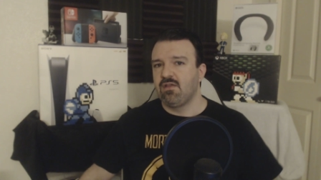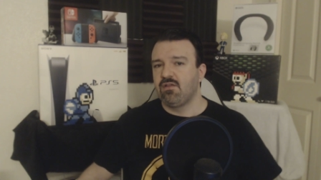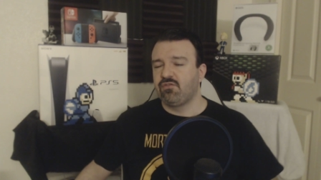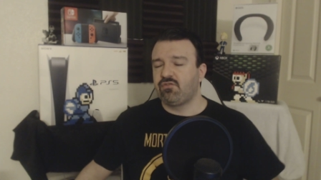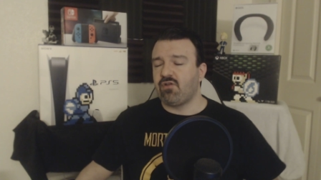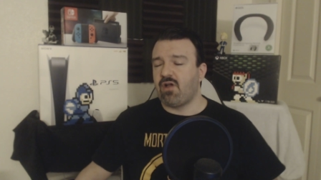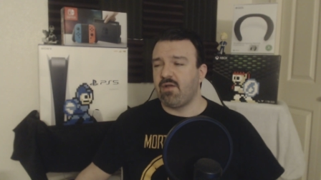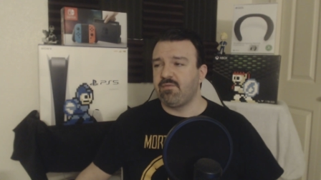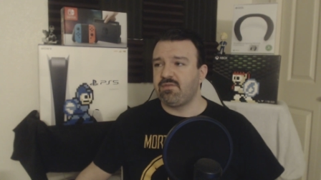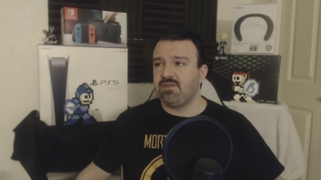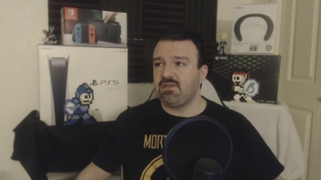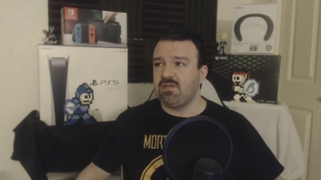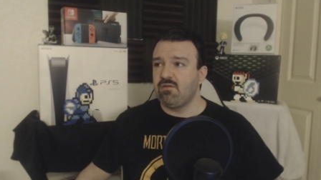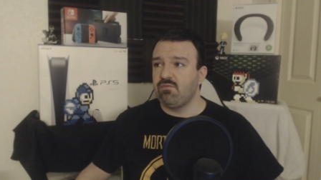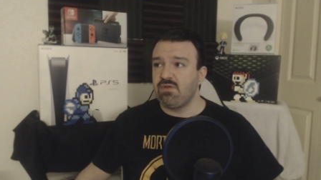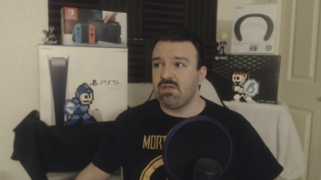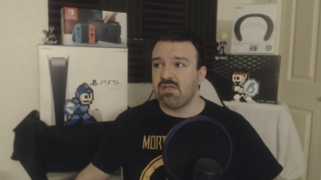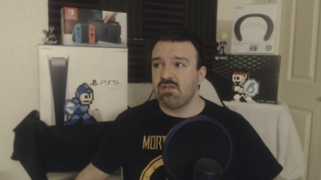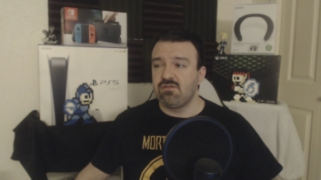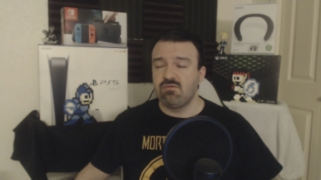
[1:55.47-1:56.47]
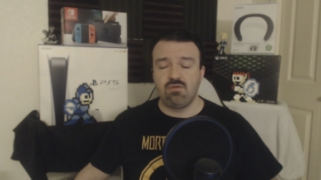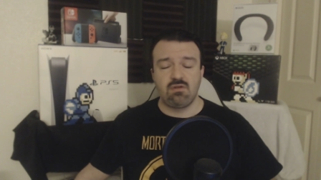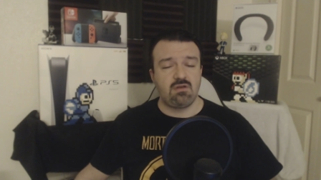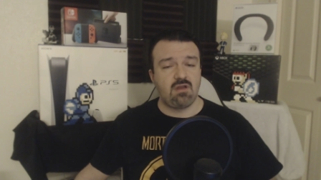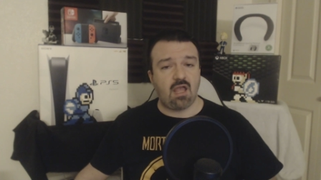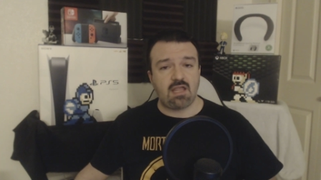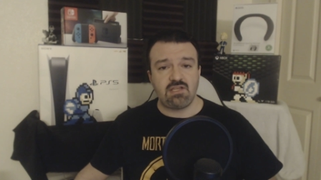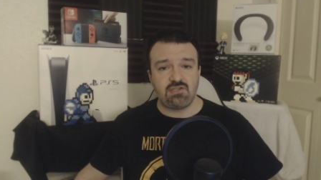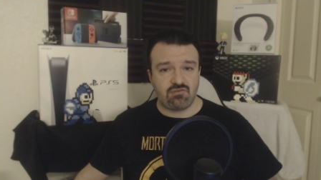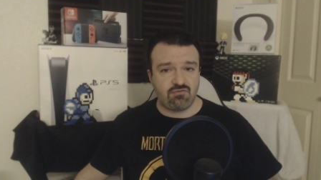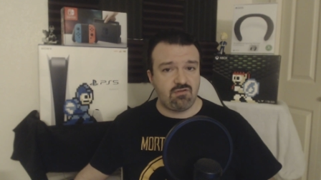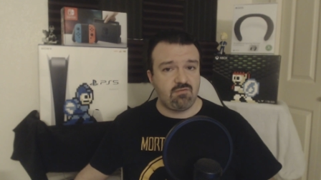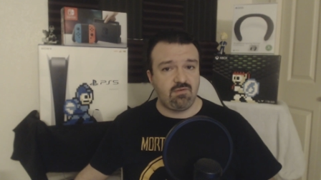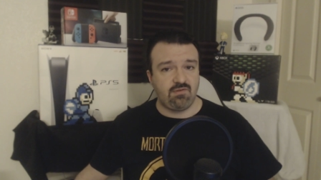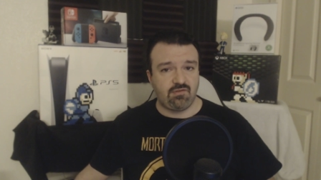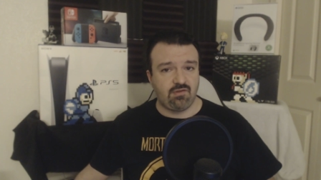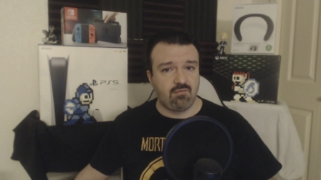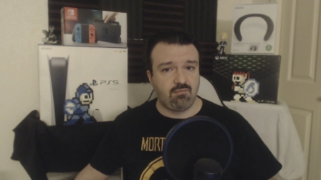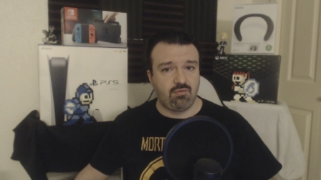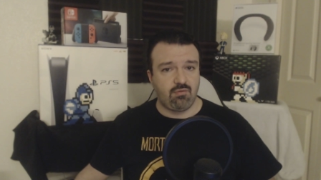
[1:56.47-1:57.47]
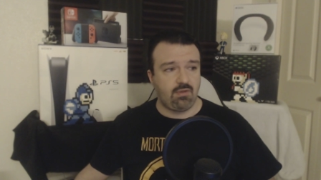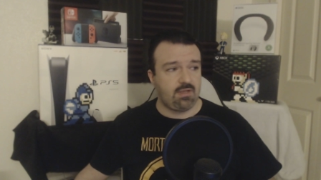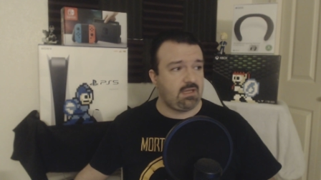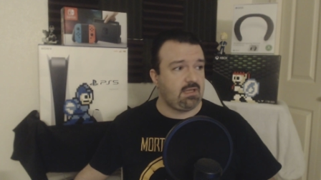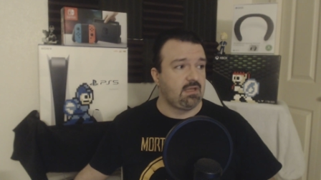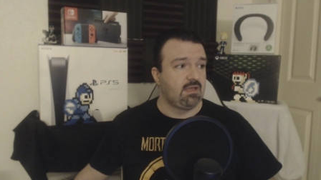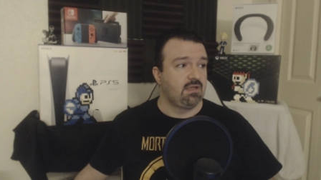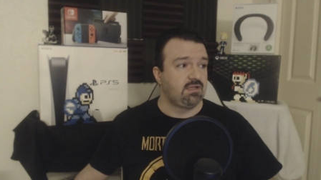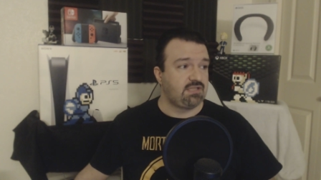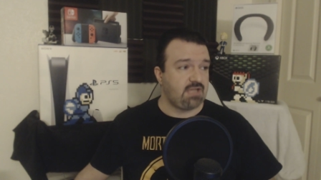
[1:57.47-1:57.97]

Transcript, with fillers: So I'm thinking we can do a night stream at some point